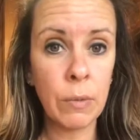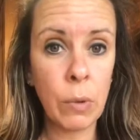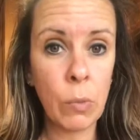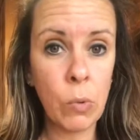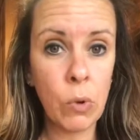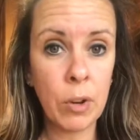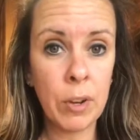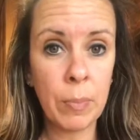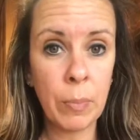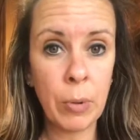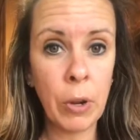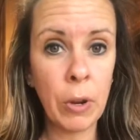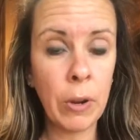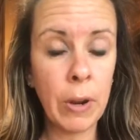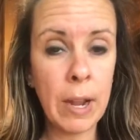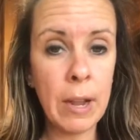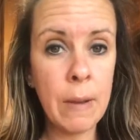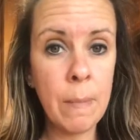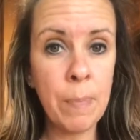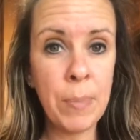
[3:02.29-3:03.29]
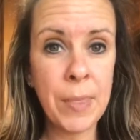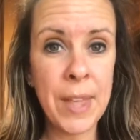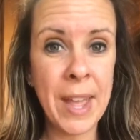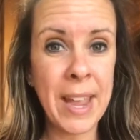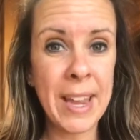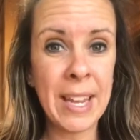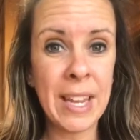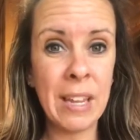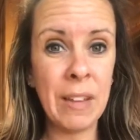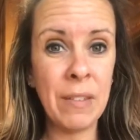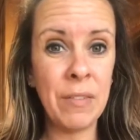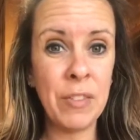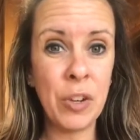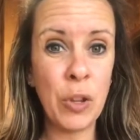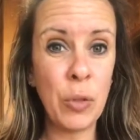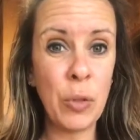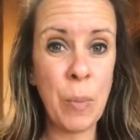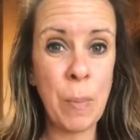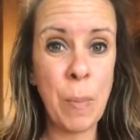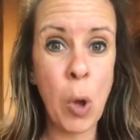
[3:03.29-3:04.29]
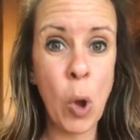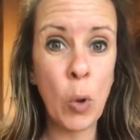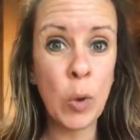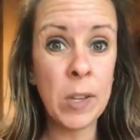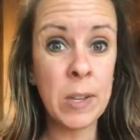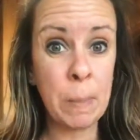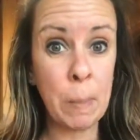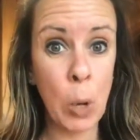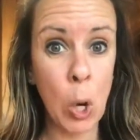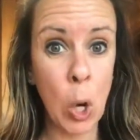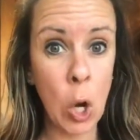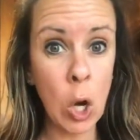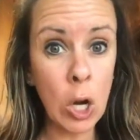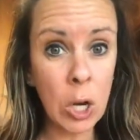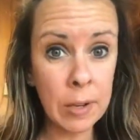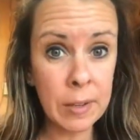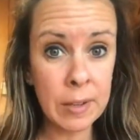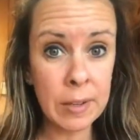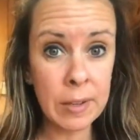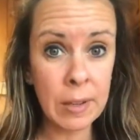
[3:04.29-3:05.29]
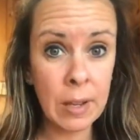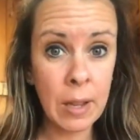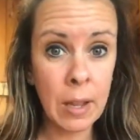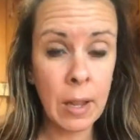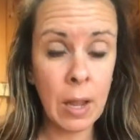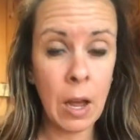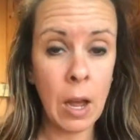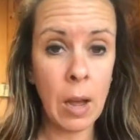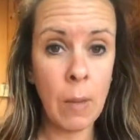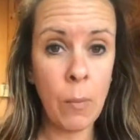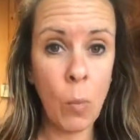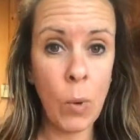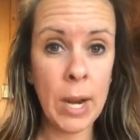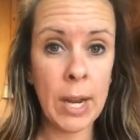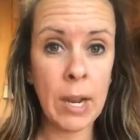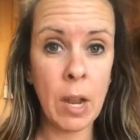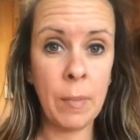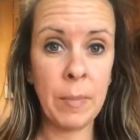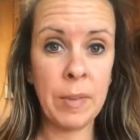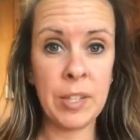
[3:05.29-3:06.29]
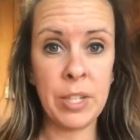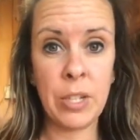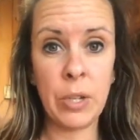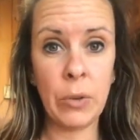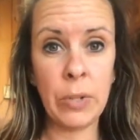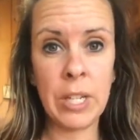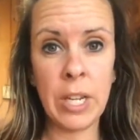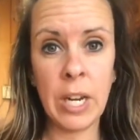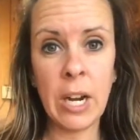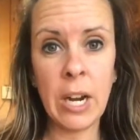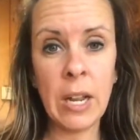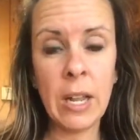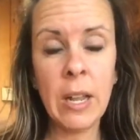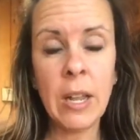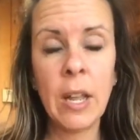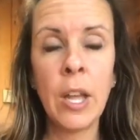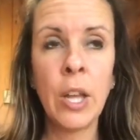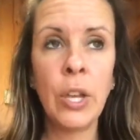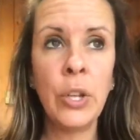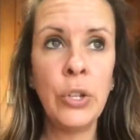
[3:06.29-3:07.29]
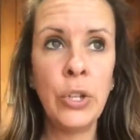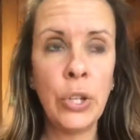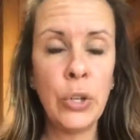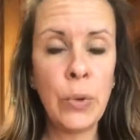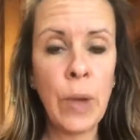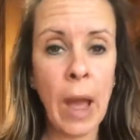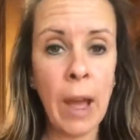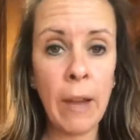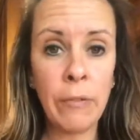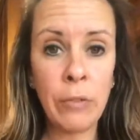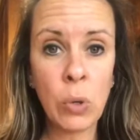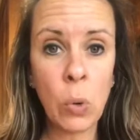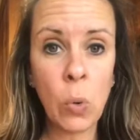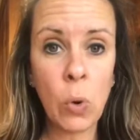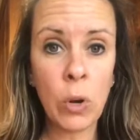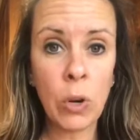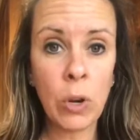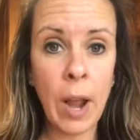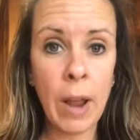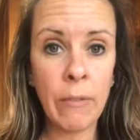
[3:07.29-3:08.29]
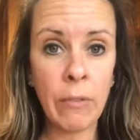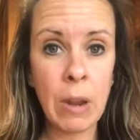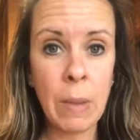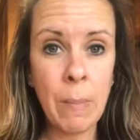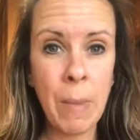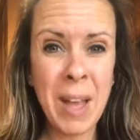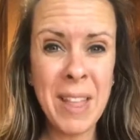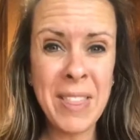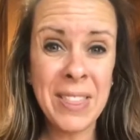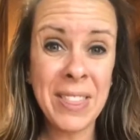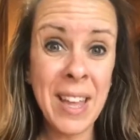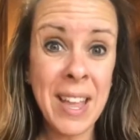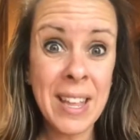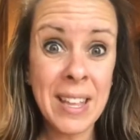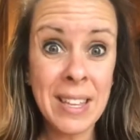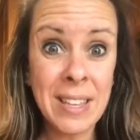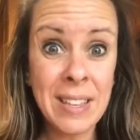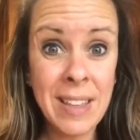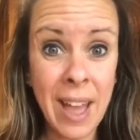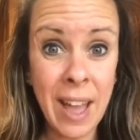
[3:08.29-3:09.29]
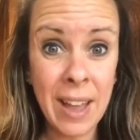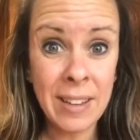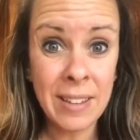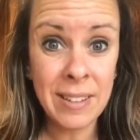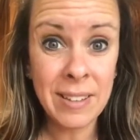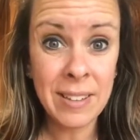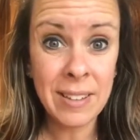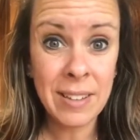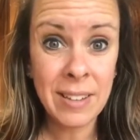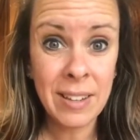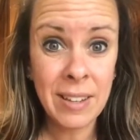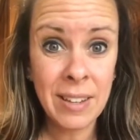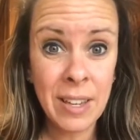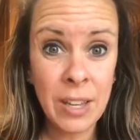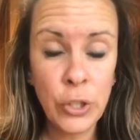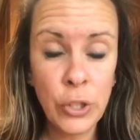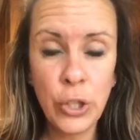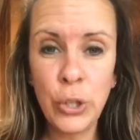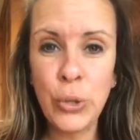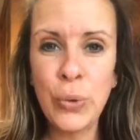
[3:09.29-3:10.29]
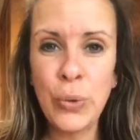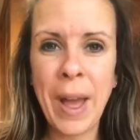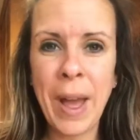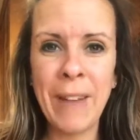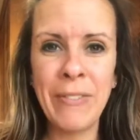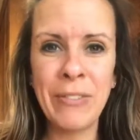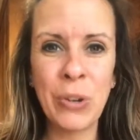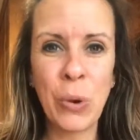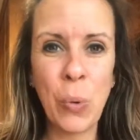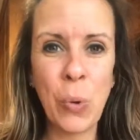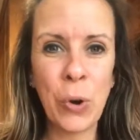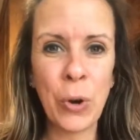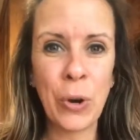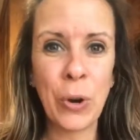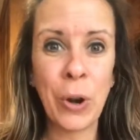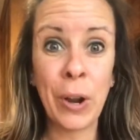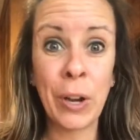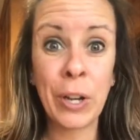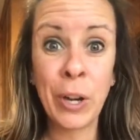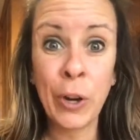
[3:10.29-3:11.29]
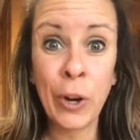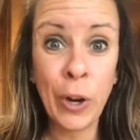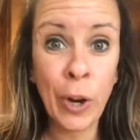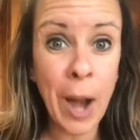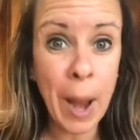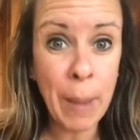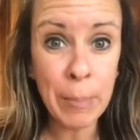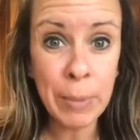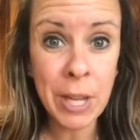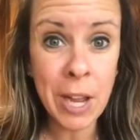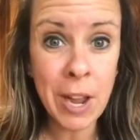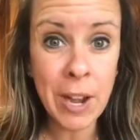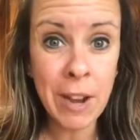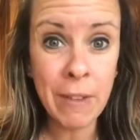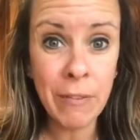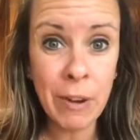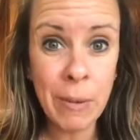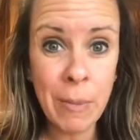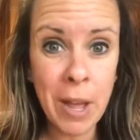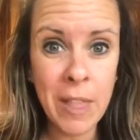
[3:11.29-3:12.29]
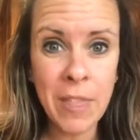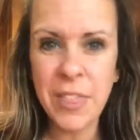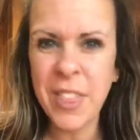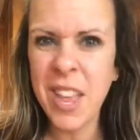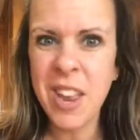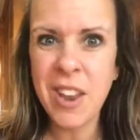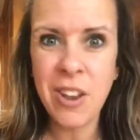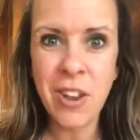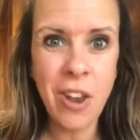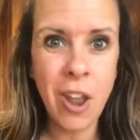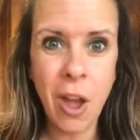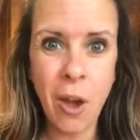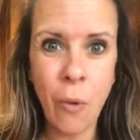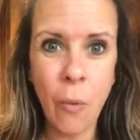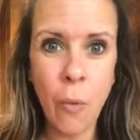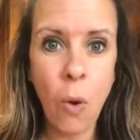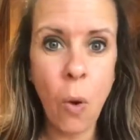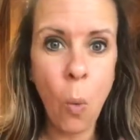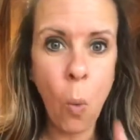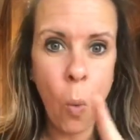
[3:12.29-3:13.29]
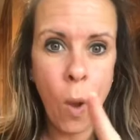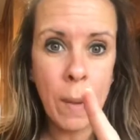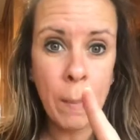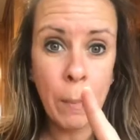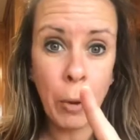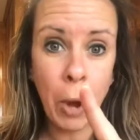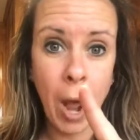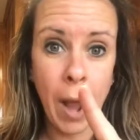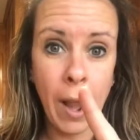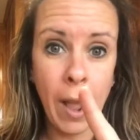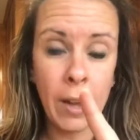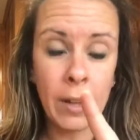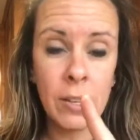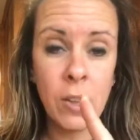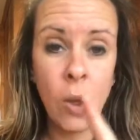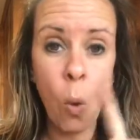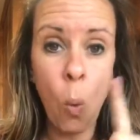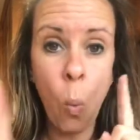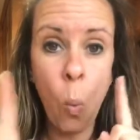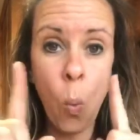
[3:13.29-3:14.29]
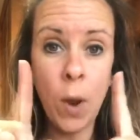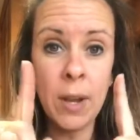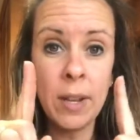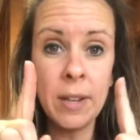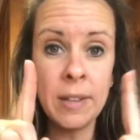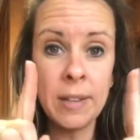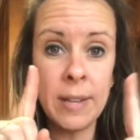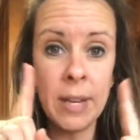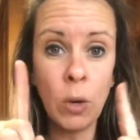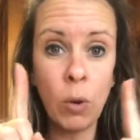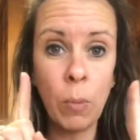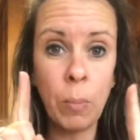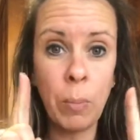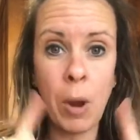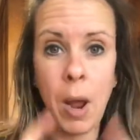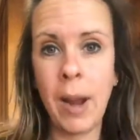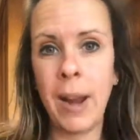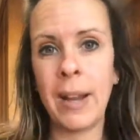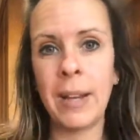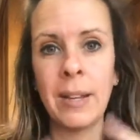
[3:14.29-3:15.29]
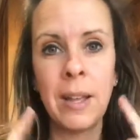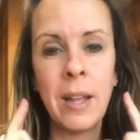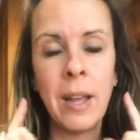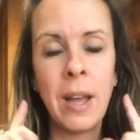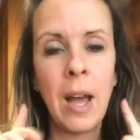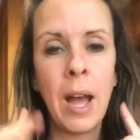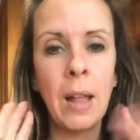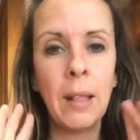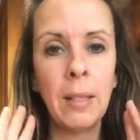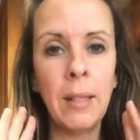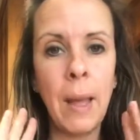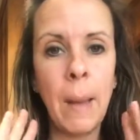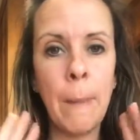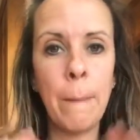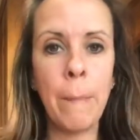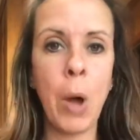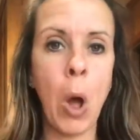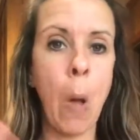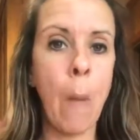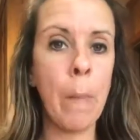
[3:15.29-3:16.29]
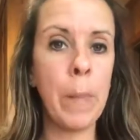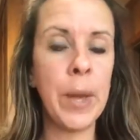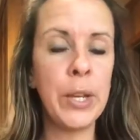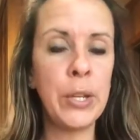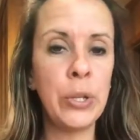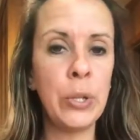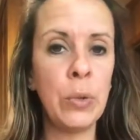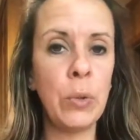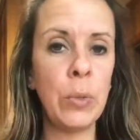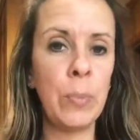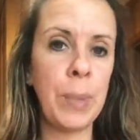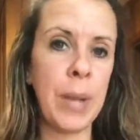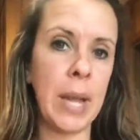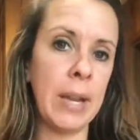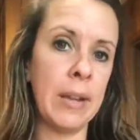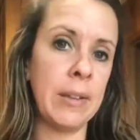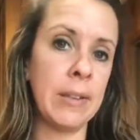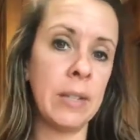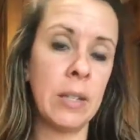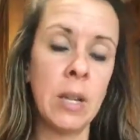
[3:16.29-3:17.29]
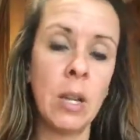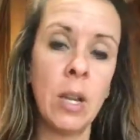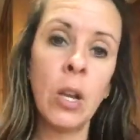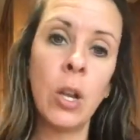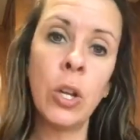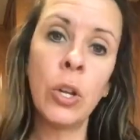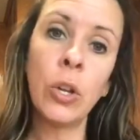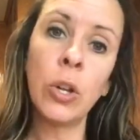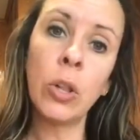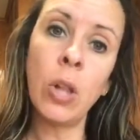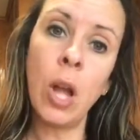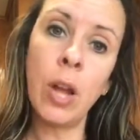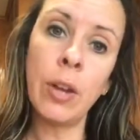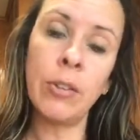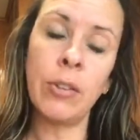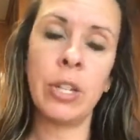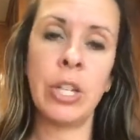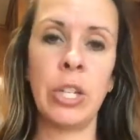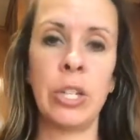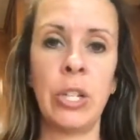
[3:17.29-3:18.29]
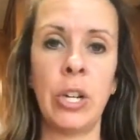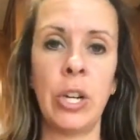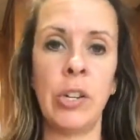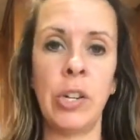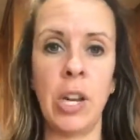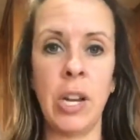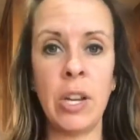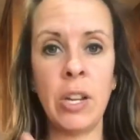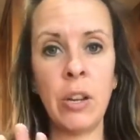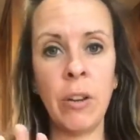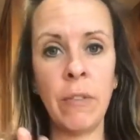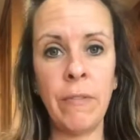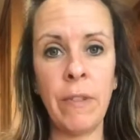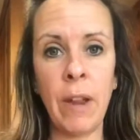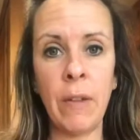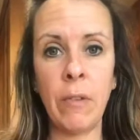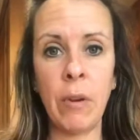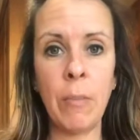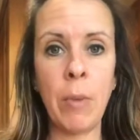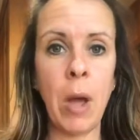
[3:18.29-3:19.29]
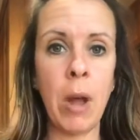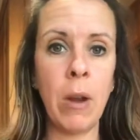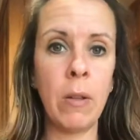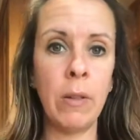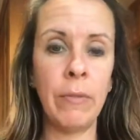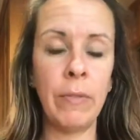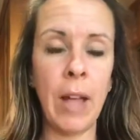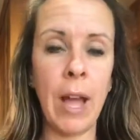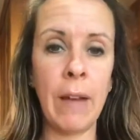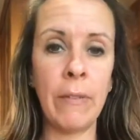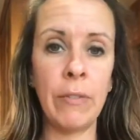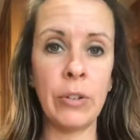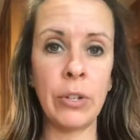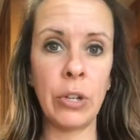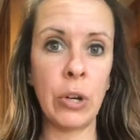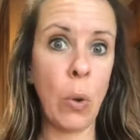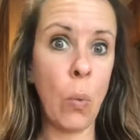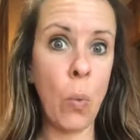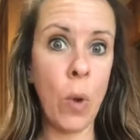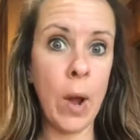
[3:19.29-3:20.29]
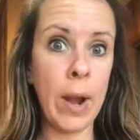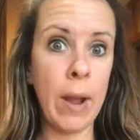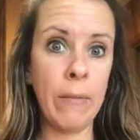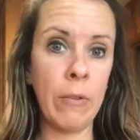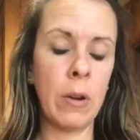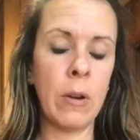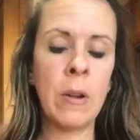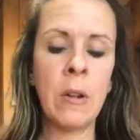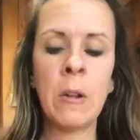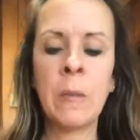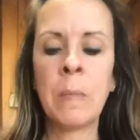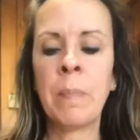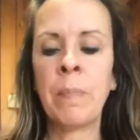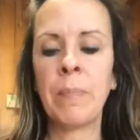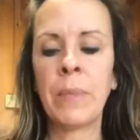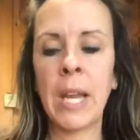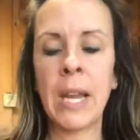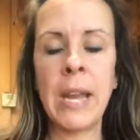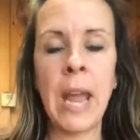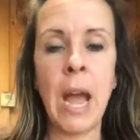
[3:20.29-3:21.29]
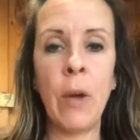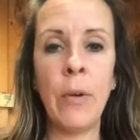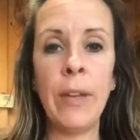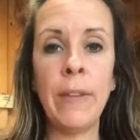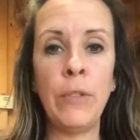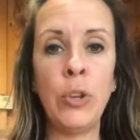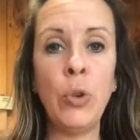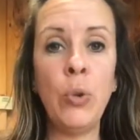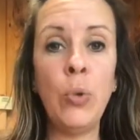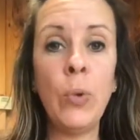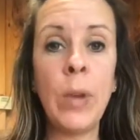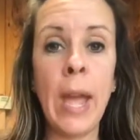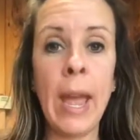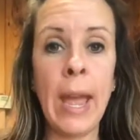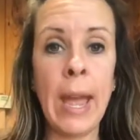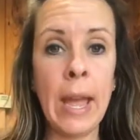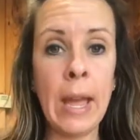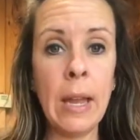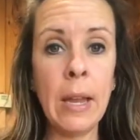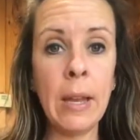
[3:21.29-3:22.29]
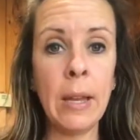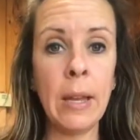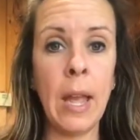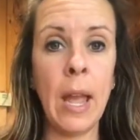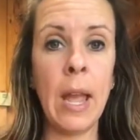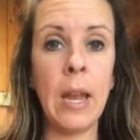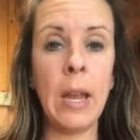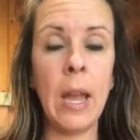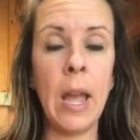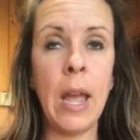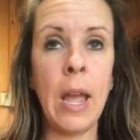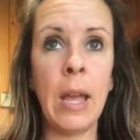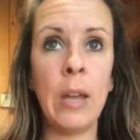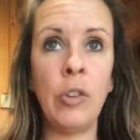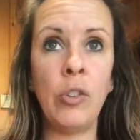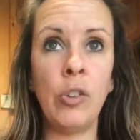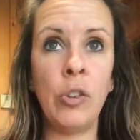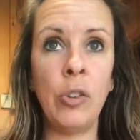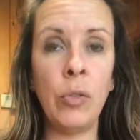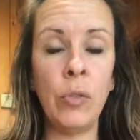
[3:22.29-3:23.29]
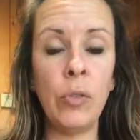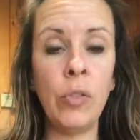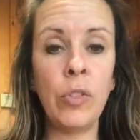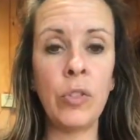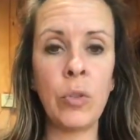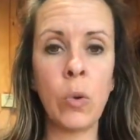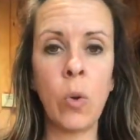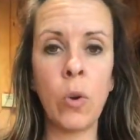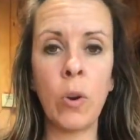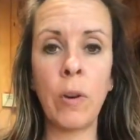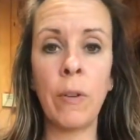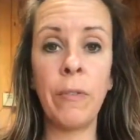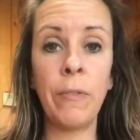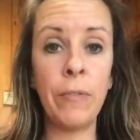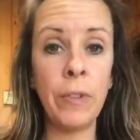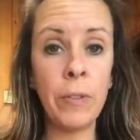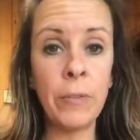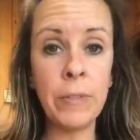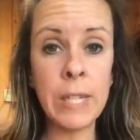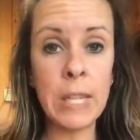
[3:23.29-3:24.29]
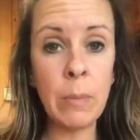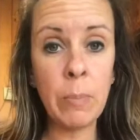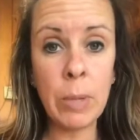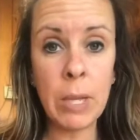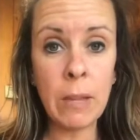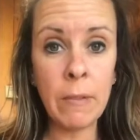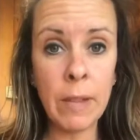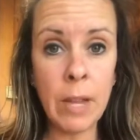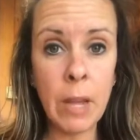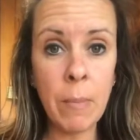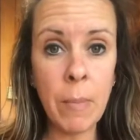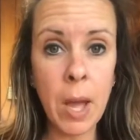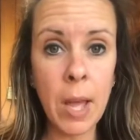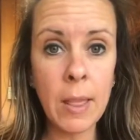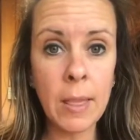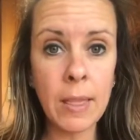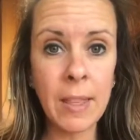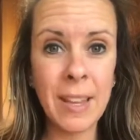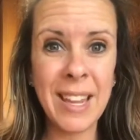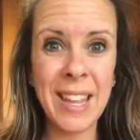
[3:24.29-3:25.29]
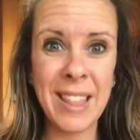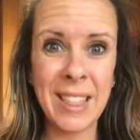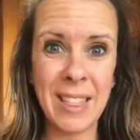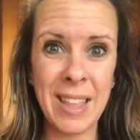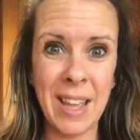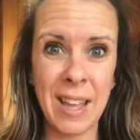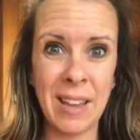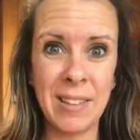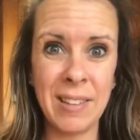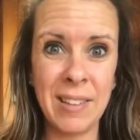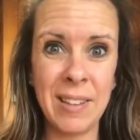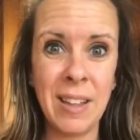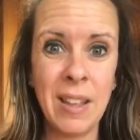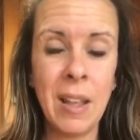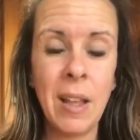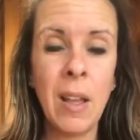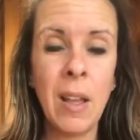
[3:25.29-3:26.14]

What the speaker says: rewards program that gives you the most perks when it comes to doTERRA. Do you have to order every month? Yes. Do you have to order a crap ton every month? No. One product. One single product. A lip balm. A toothpaste. Your laundry detergent. Your favorite bottle of lavender. Whatever. Now, if you can and choose to order 50 PV a month, get this.